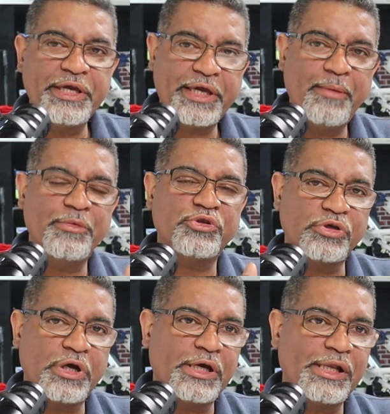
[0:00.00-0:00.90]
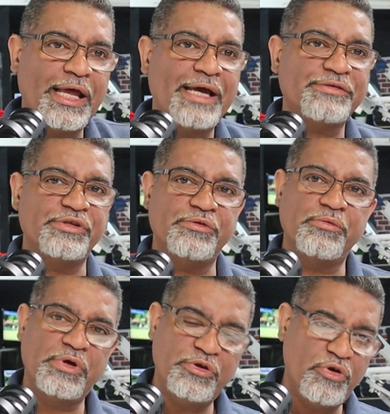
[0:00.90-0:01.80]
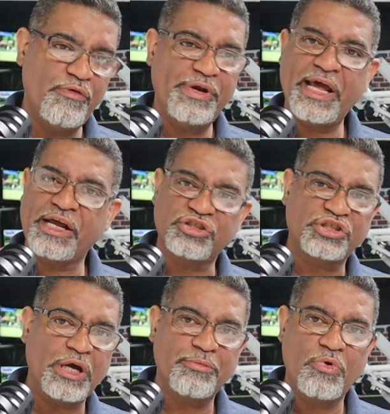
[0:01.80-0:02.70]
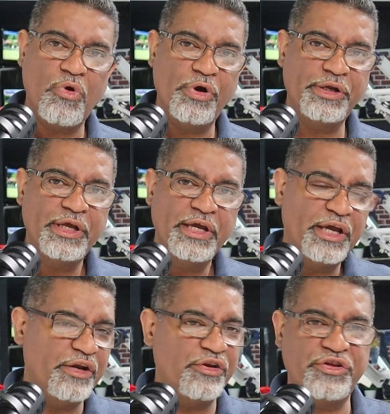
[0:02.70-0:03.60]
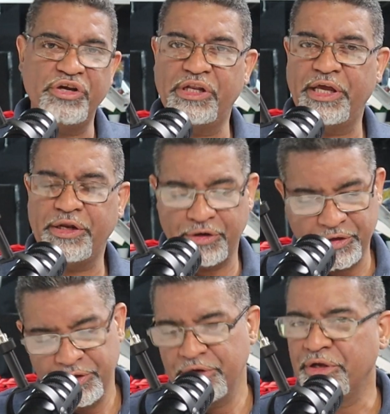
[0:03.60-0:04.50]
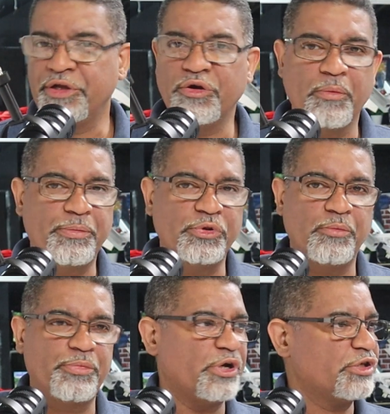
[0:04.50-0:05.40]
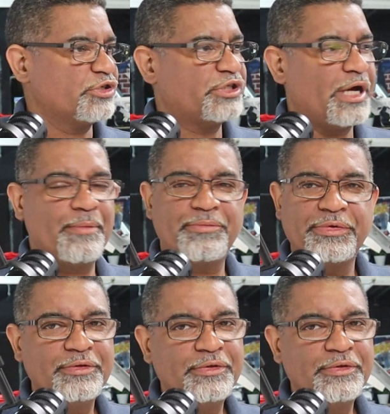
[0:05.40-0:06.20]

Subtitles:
he came and took a class. He already had a shop going, and a year later, he opened up another shop,